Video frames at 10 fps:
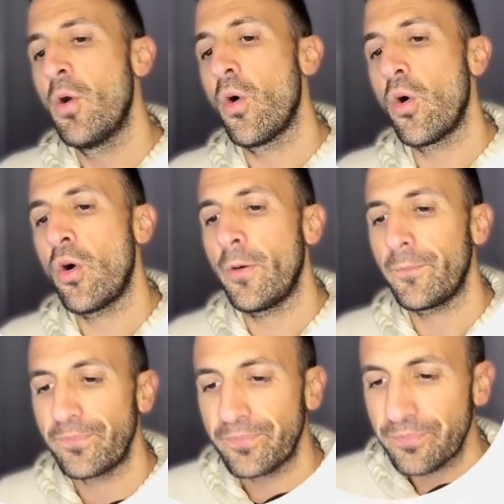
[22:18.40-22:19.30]
or
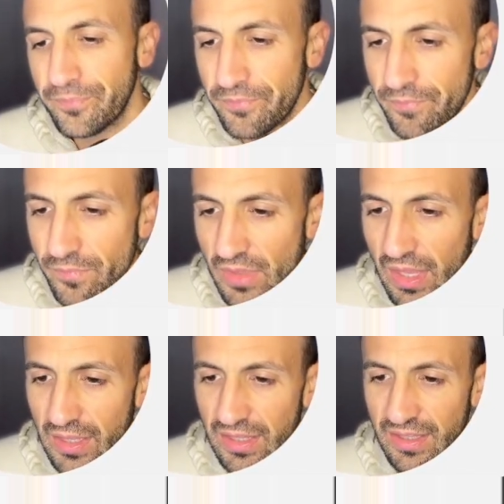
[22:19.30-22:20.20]

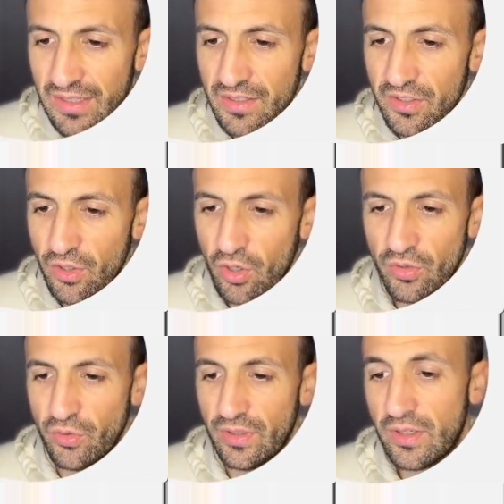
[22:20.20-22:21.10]
in here you go
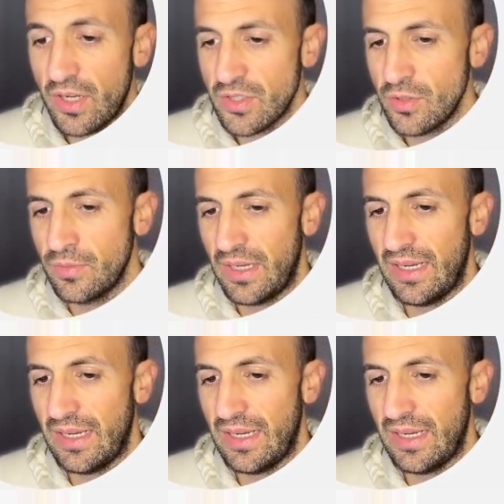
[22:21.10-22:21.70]
to the custom